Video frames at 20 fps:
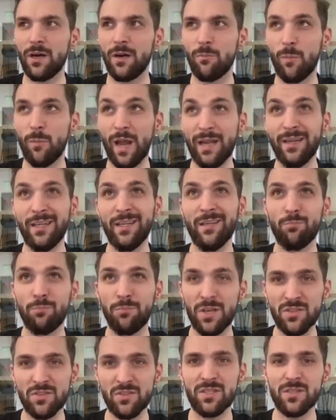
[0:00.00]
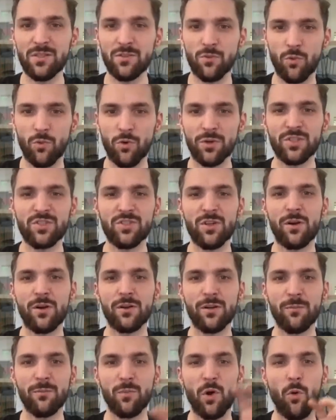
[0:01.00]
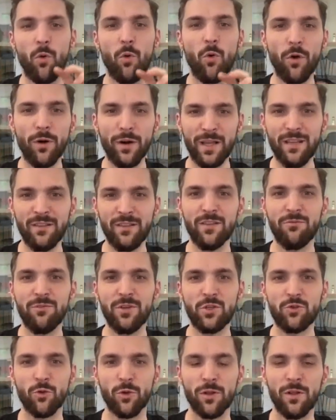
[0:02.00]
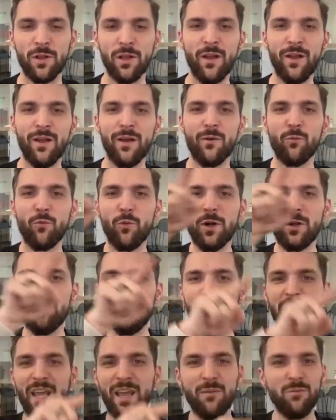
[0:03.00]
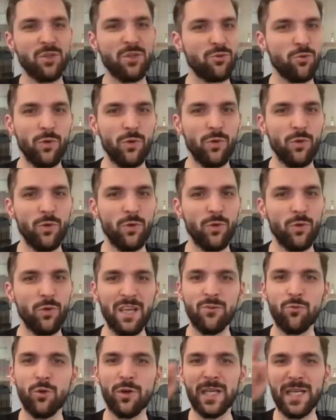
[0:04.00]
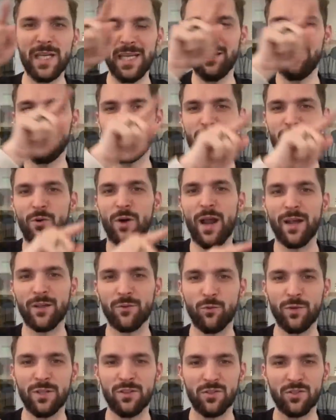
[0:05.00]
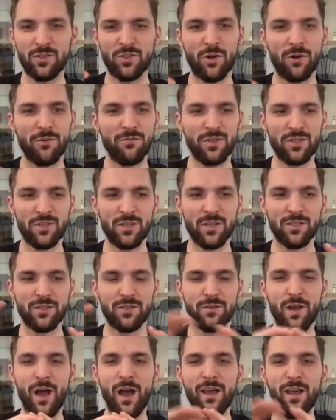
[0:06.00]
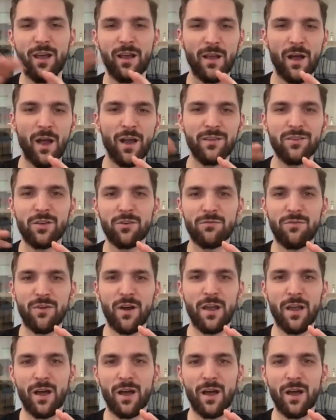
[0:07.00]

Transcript: any business or startup or individual will be able to equally interact with the services, either via